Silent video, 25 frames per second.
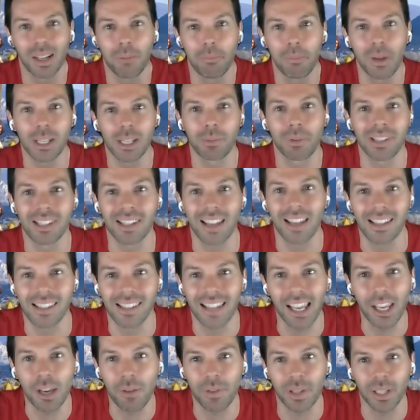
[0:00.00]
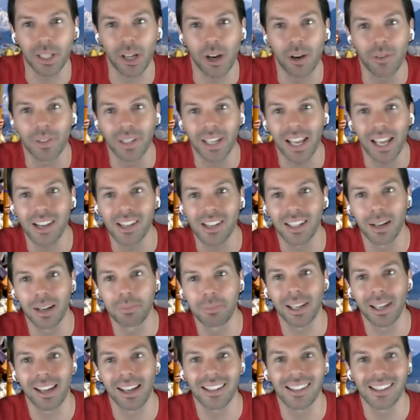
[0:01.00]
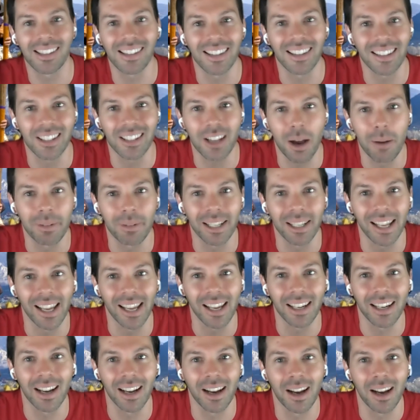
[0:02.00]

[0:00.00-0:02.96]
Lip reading: Benjamin says, thank you for the clarification updates, Dominate.